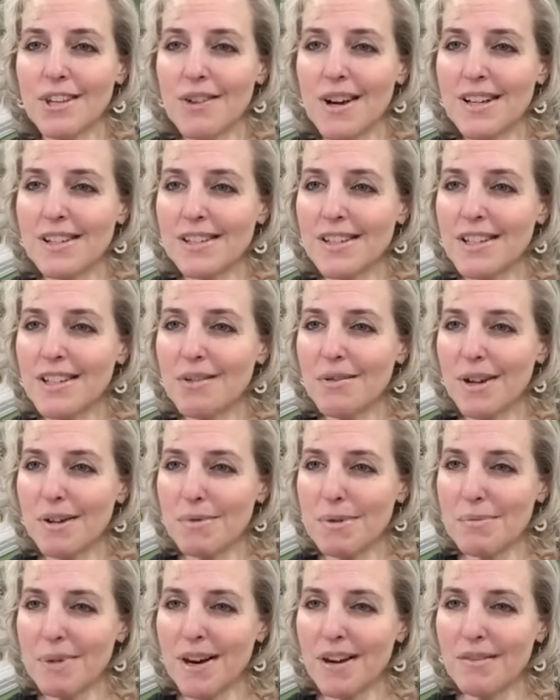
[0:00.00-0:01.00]
US and you want to
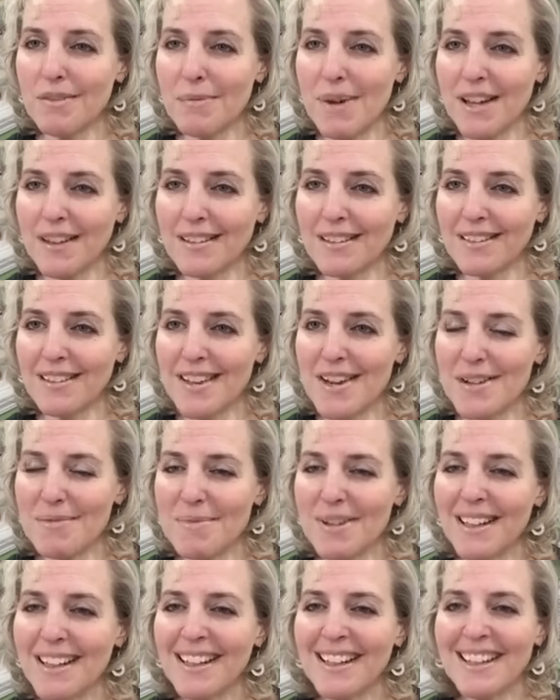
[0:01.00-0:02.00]
be part of my
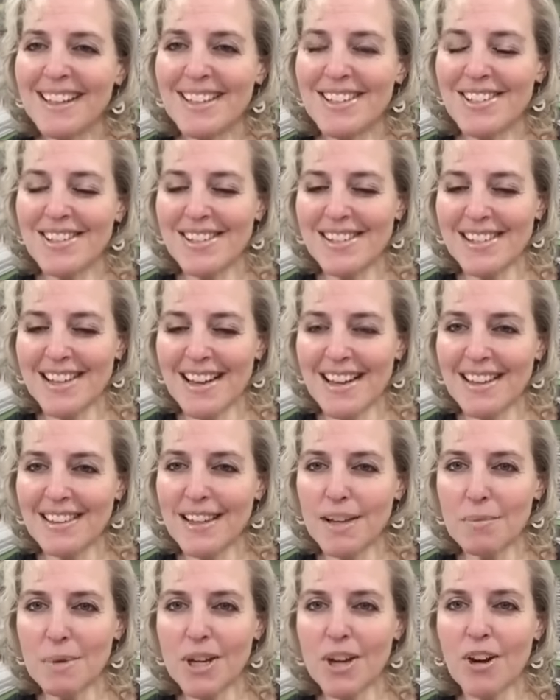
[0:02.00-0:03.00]
club, just uh,
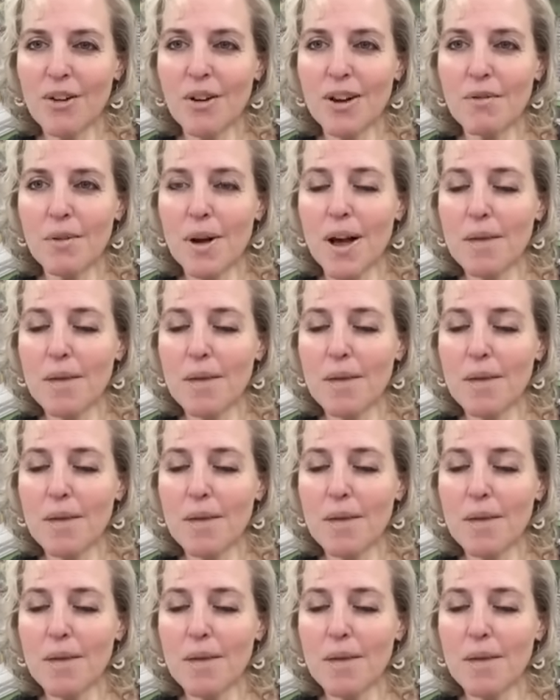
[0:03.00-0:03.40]
let me know.